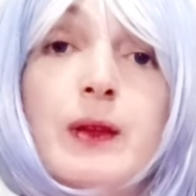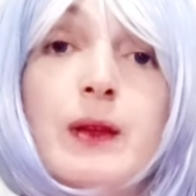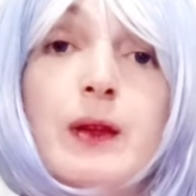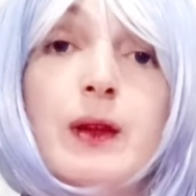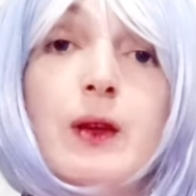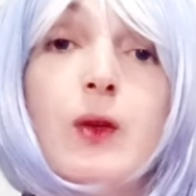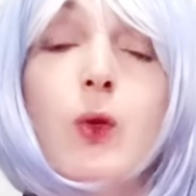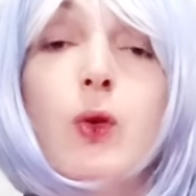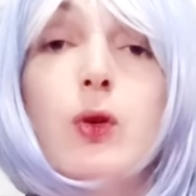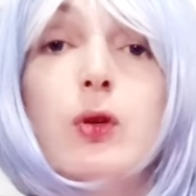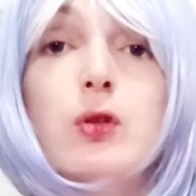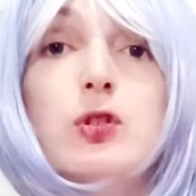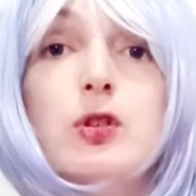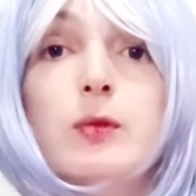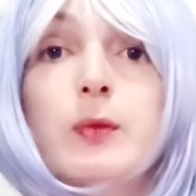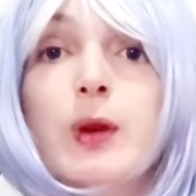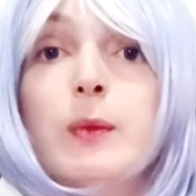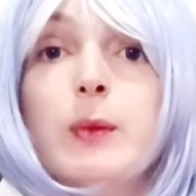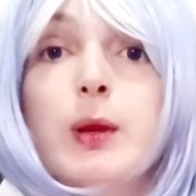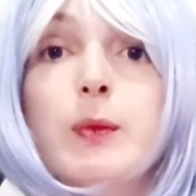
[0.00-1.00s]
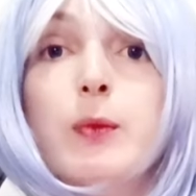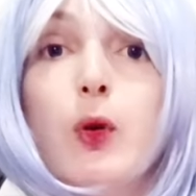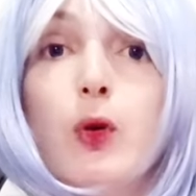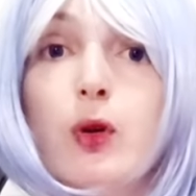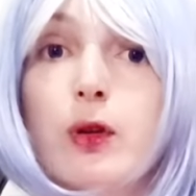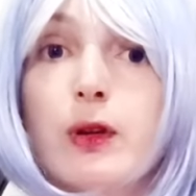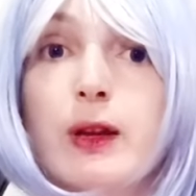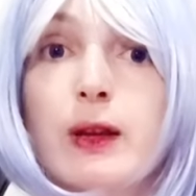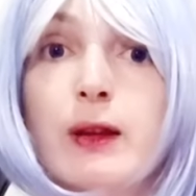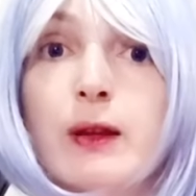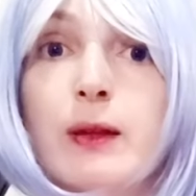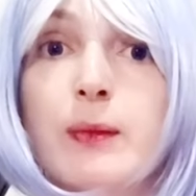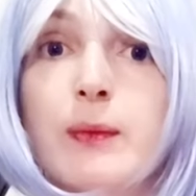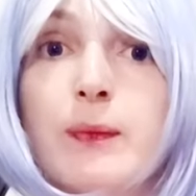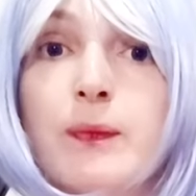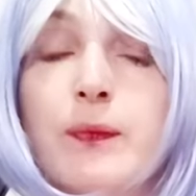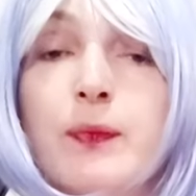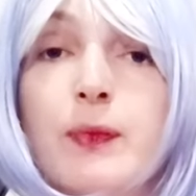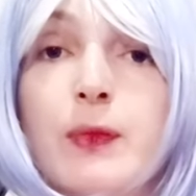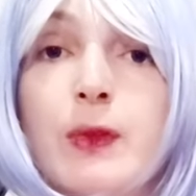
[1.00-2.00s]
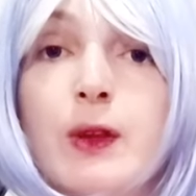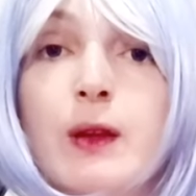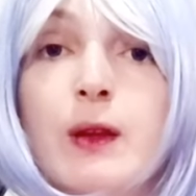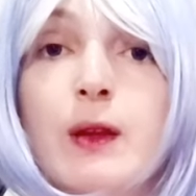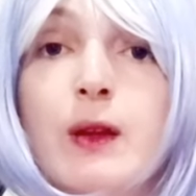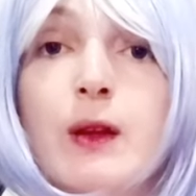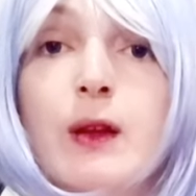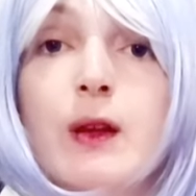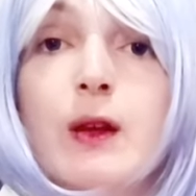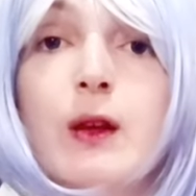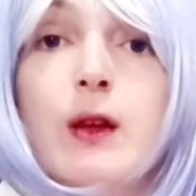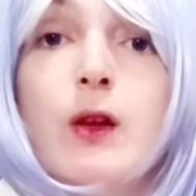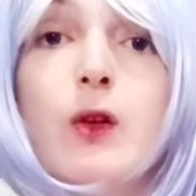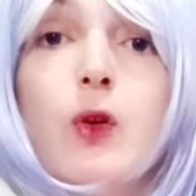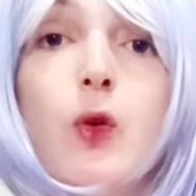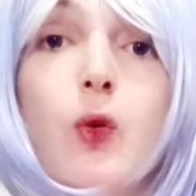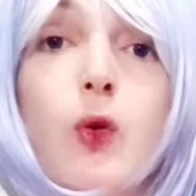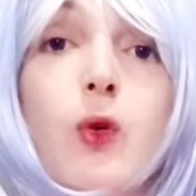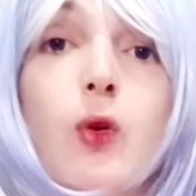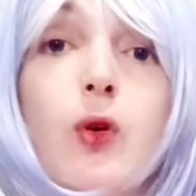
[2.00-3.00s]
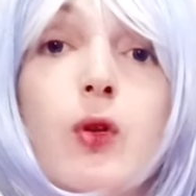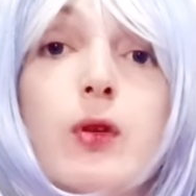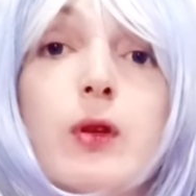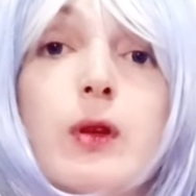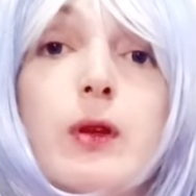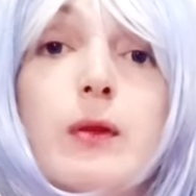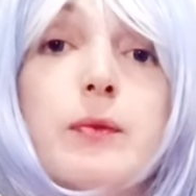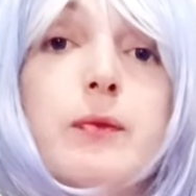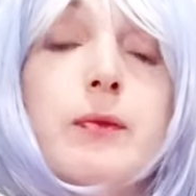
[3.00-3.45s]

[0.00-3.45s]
or she may be boring, or